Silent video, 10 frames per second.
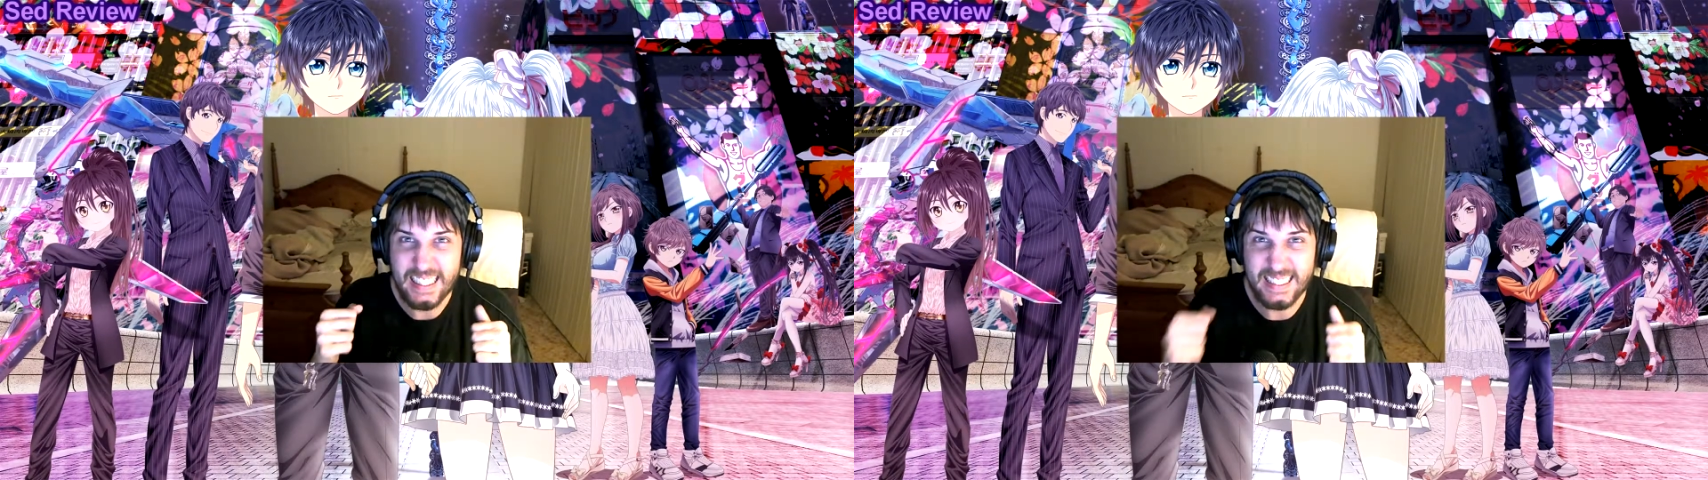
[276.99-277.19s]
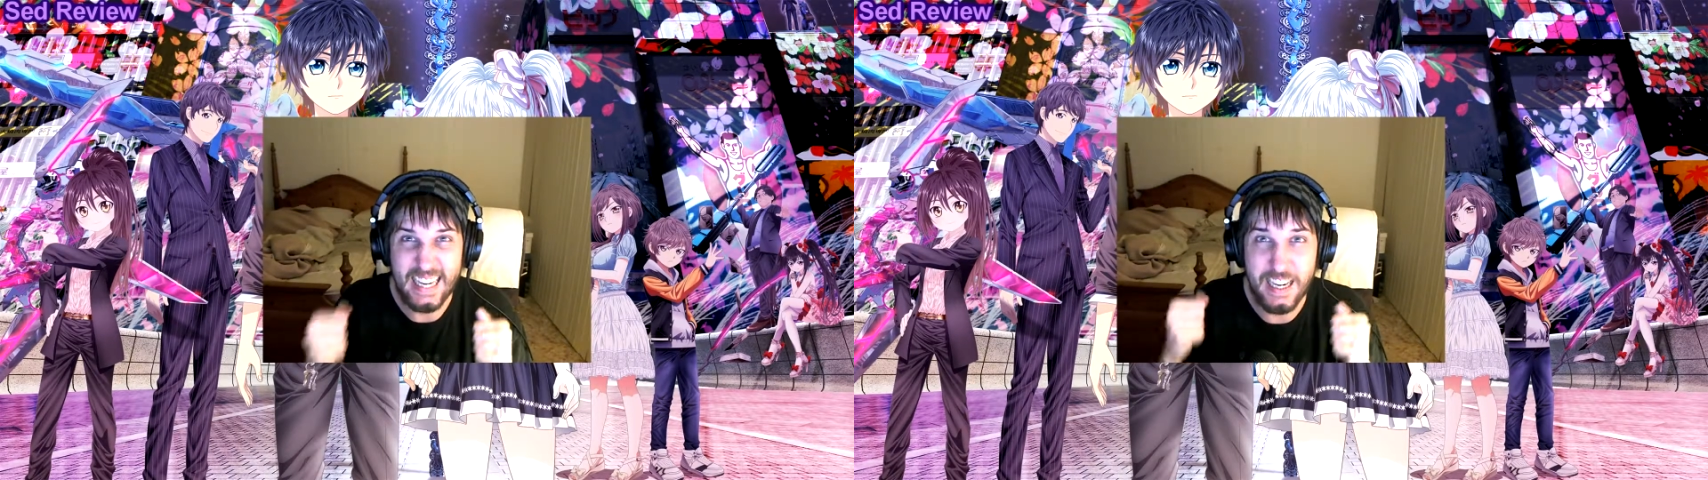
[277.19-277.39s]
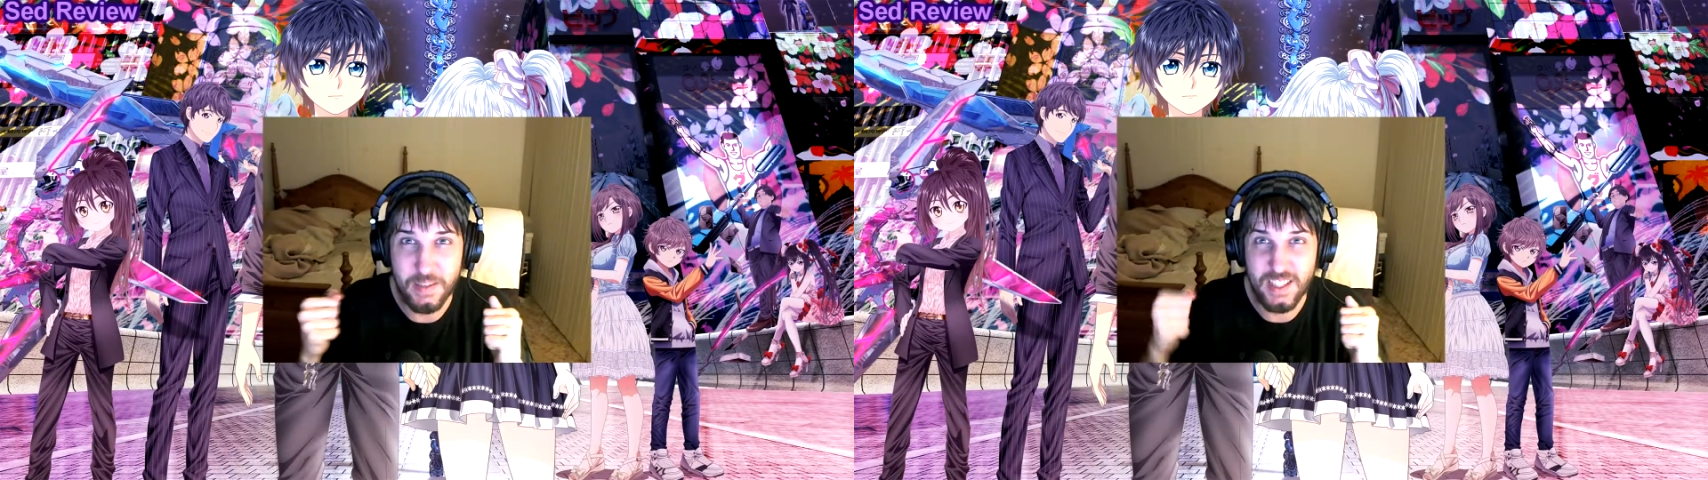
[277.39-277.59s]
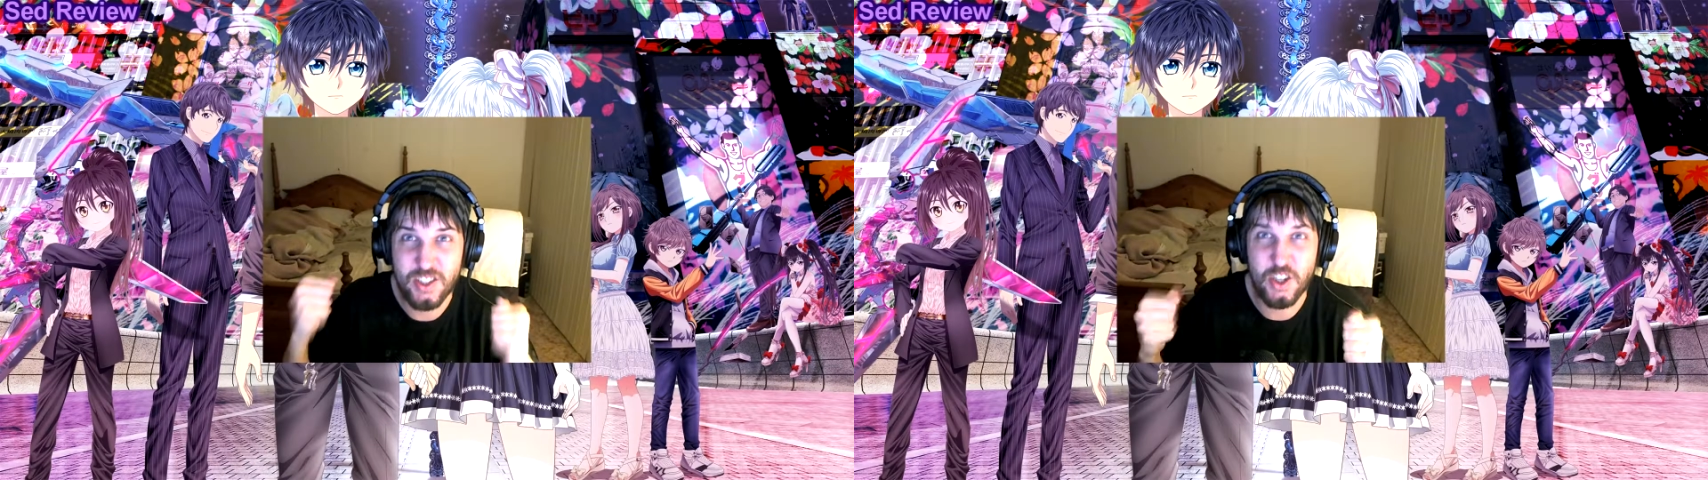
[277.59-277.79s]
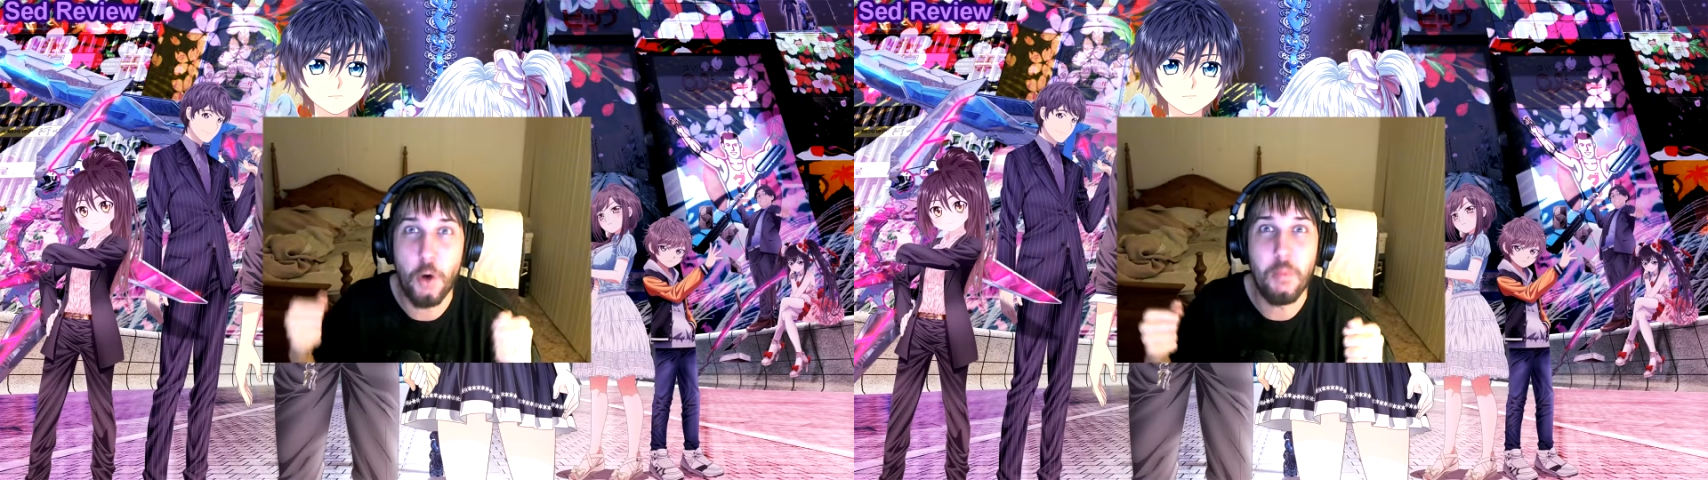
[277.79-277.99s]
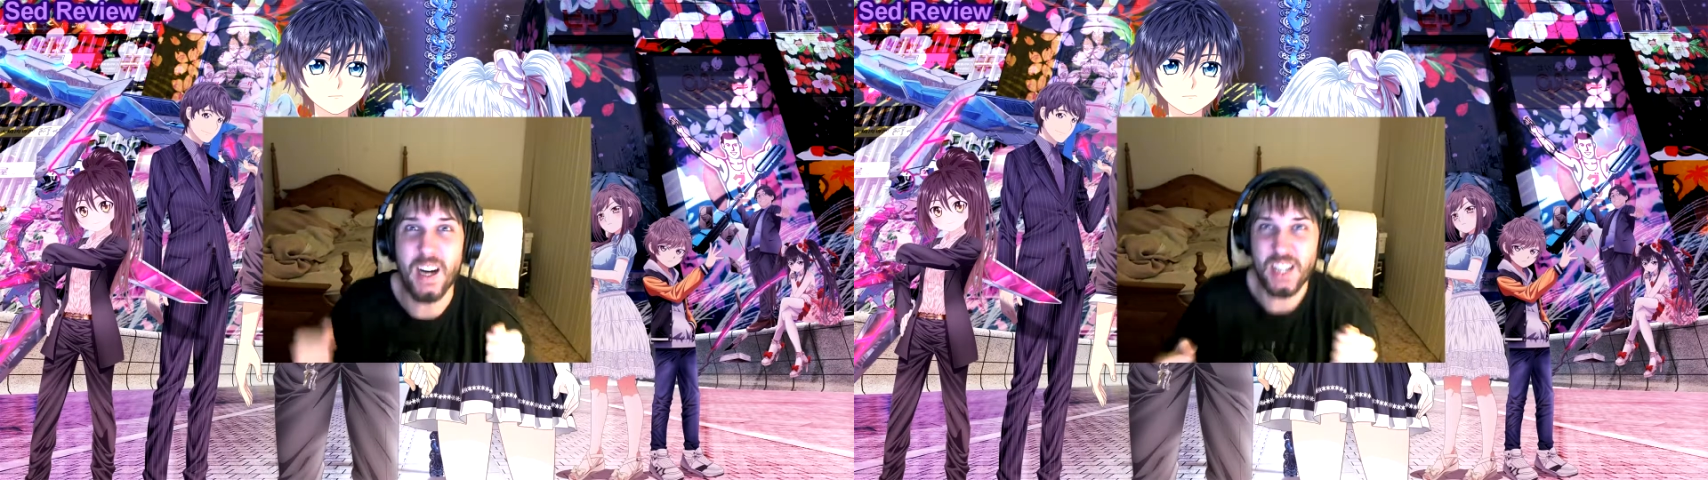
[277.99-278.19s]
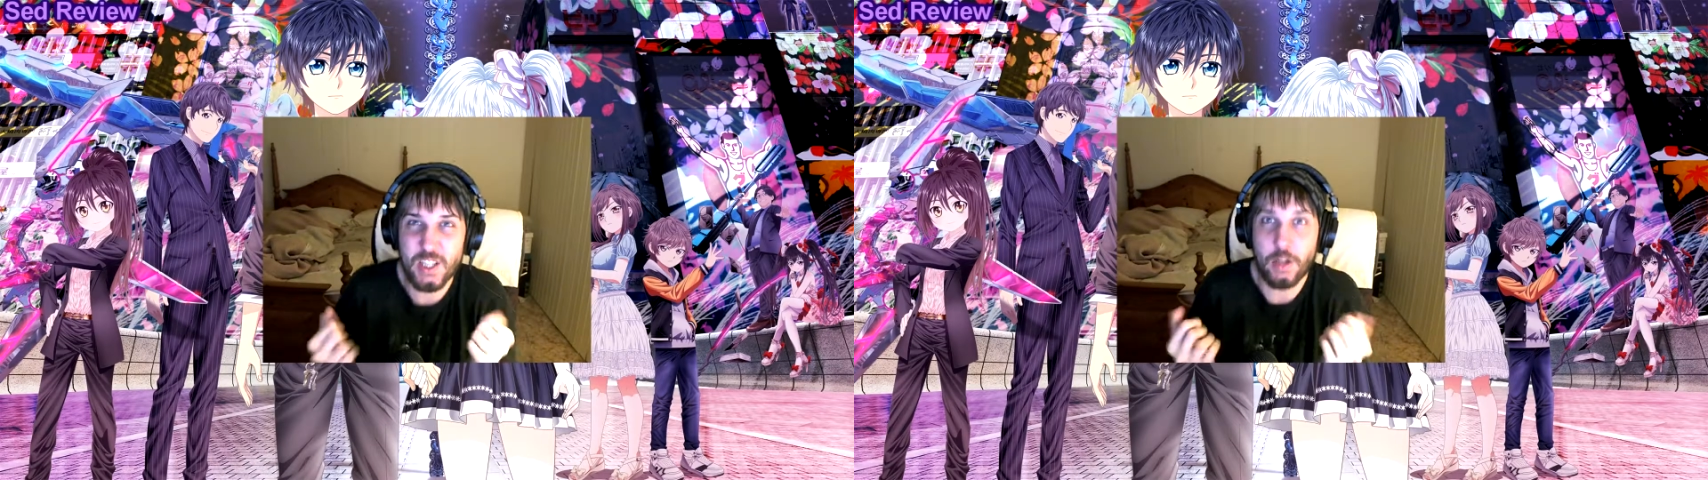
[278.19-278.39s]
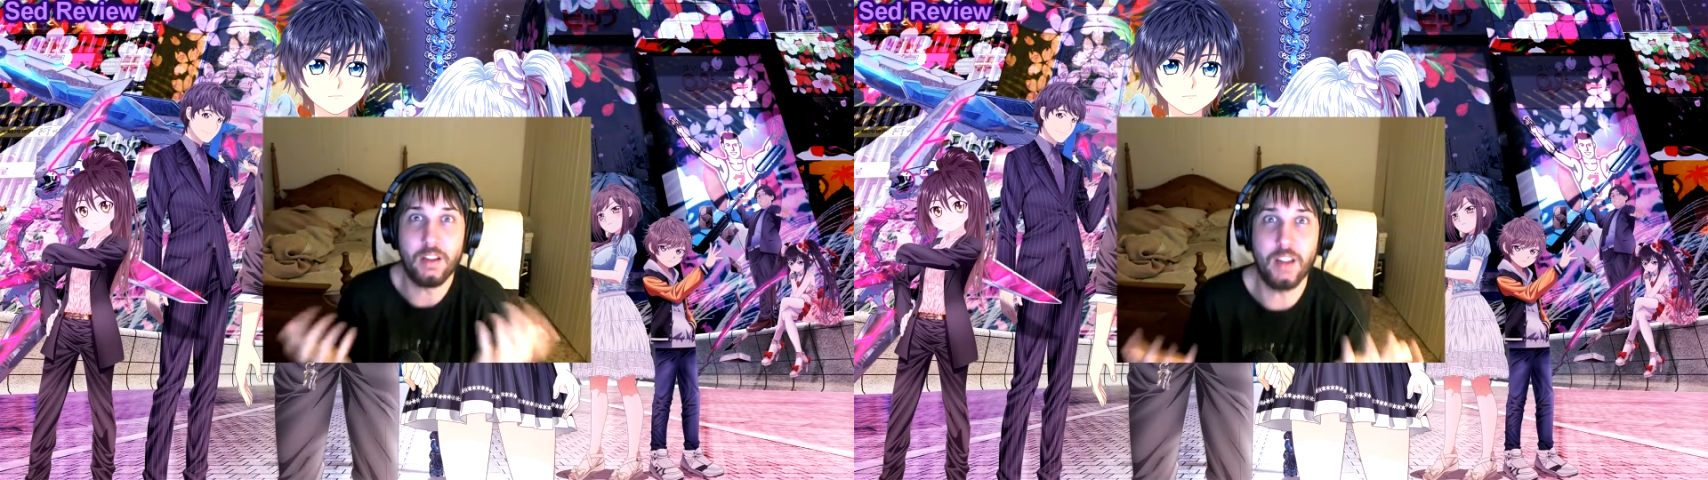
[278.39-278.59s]
this anime so much
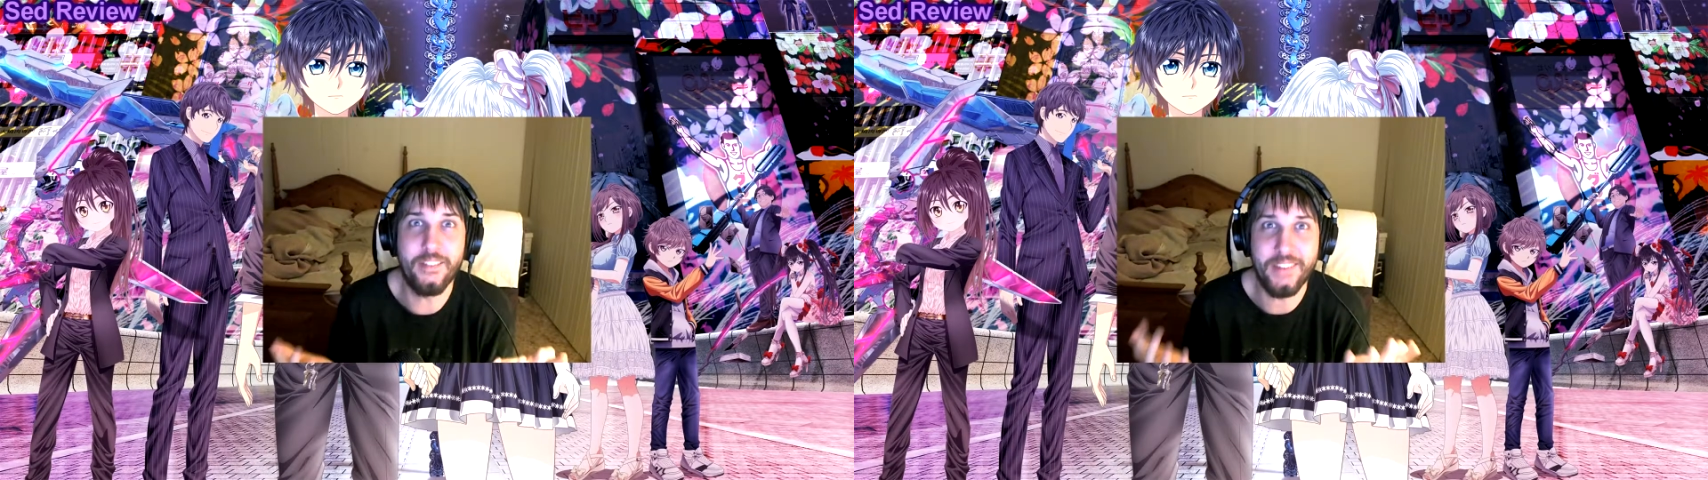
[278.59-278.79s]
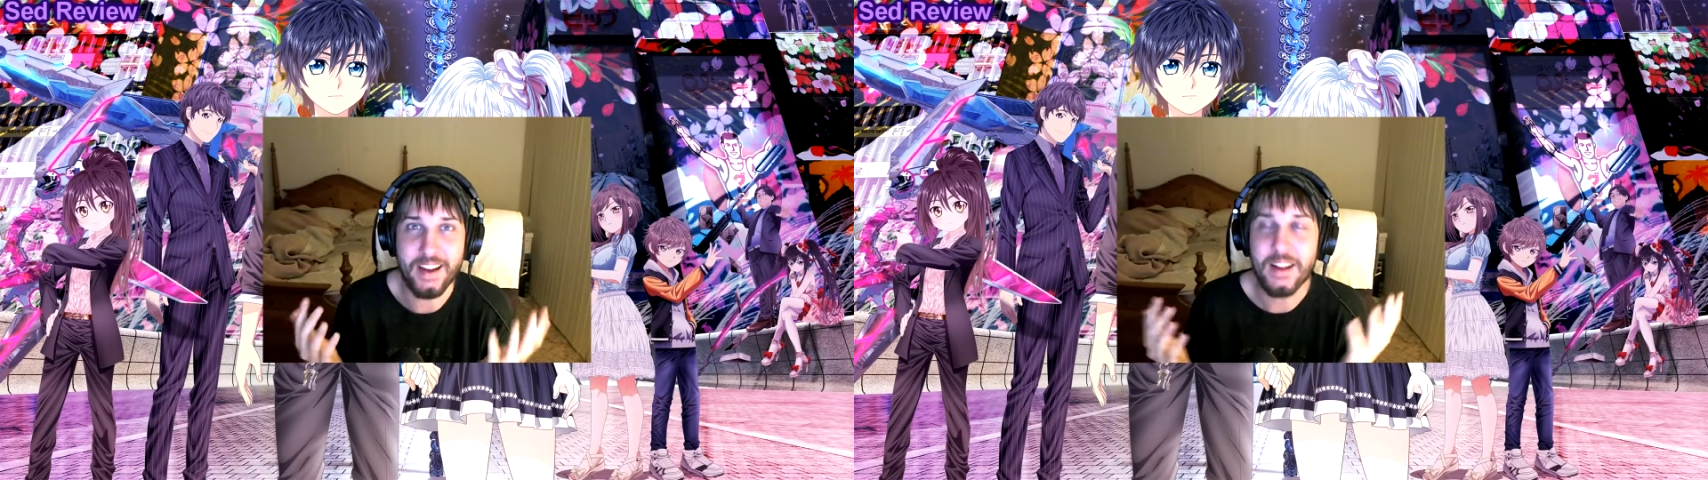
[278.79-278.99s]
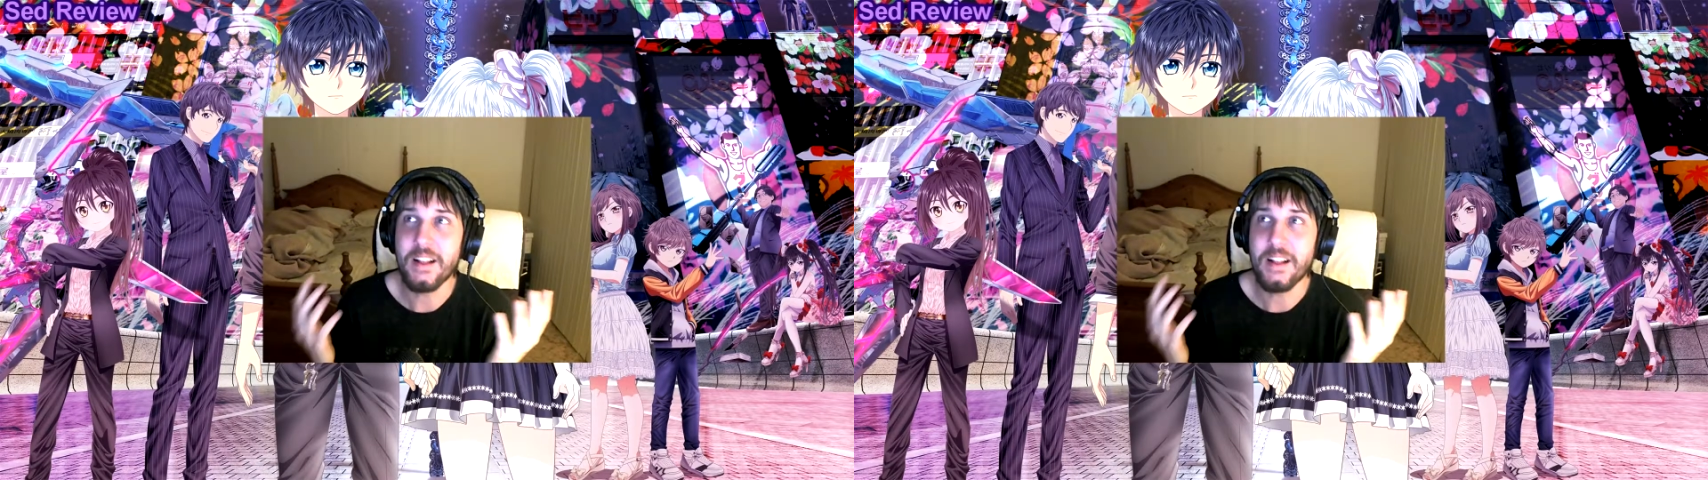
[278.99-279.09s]
they'll love it.